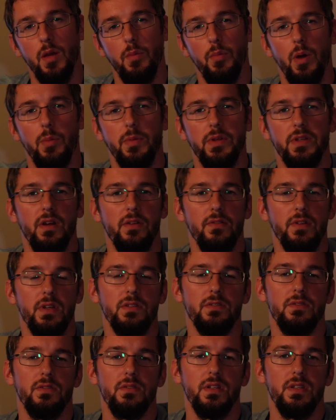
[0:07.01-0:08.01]
but I'll be diving
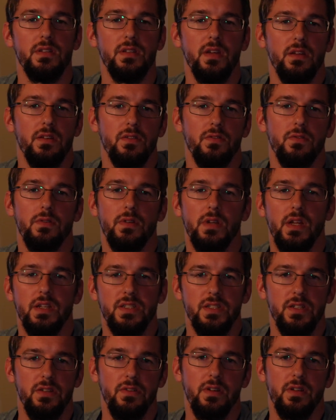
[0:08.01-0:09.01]
into the technical and
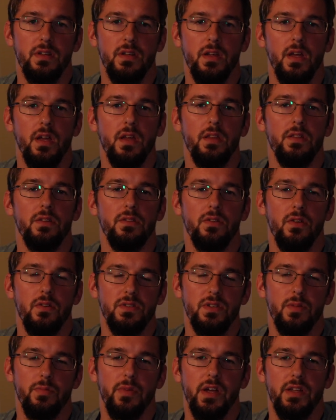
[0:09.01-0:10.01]
engineering that
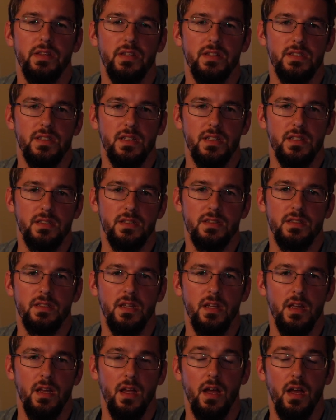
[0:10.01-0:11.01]
goes on behind the scenes,
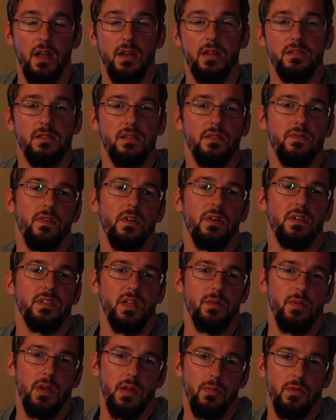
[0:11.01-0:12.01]
at least as far as
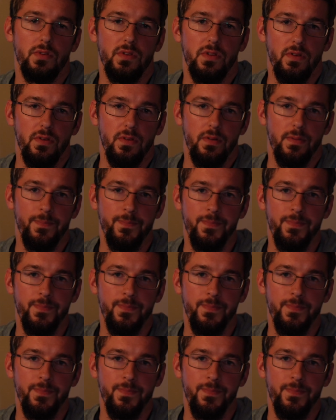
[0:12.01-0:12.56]
I'm able to.